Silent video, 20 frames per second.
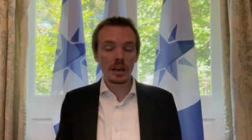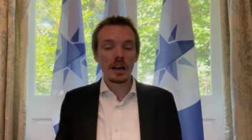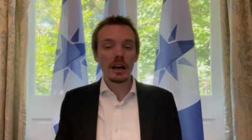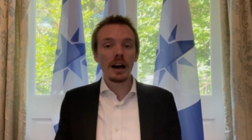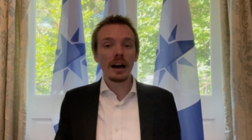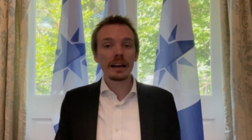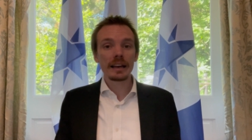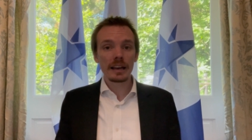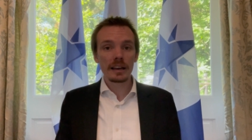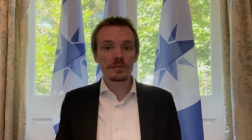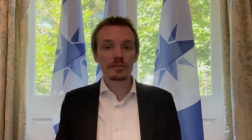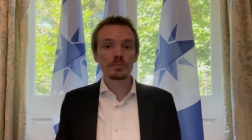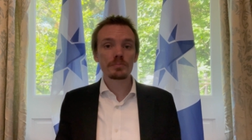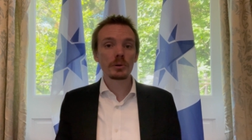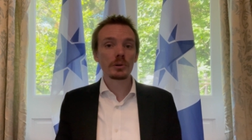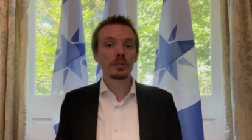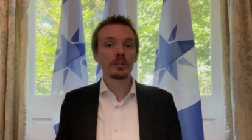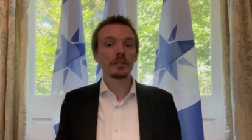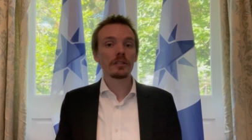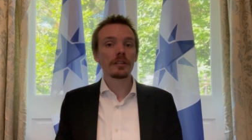I have
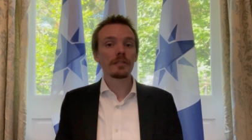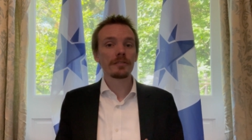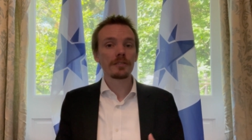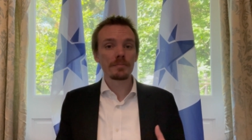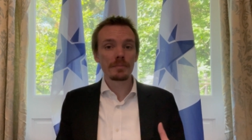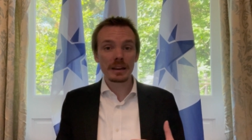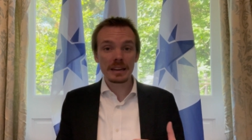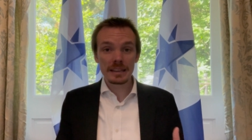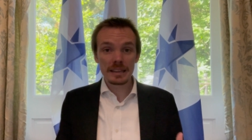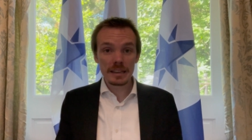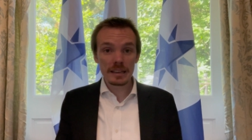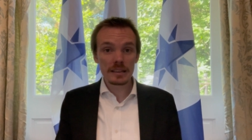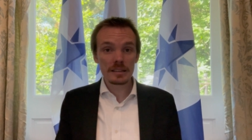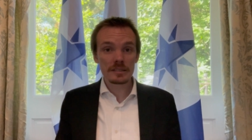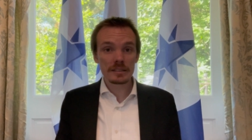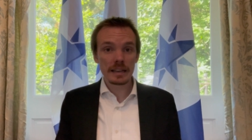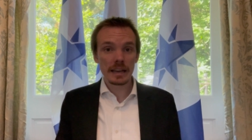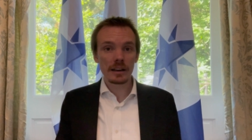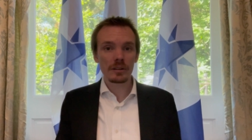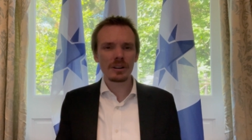spoken for many years
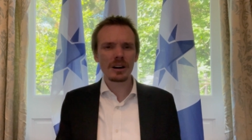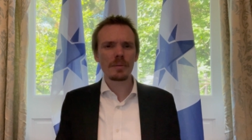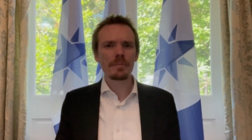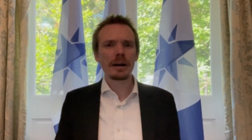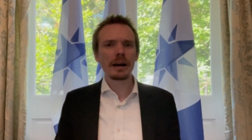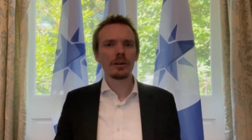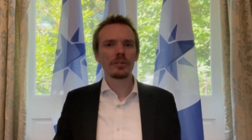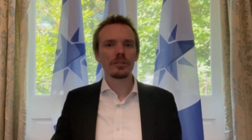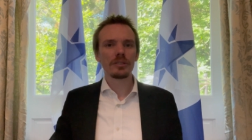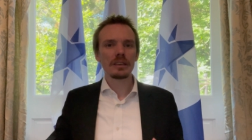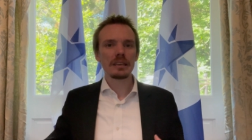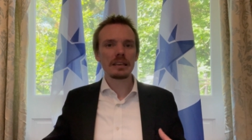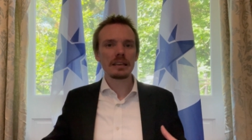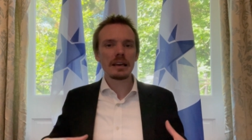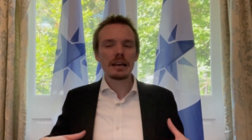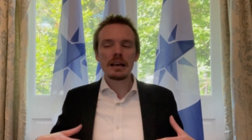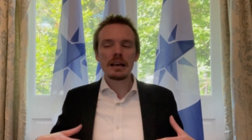now about the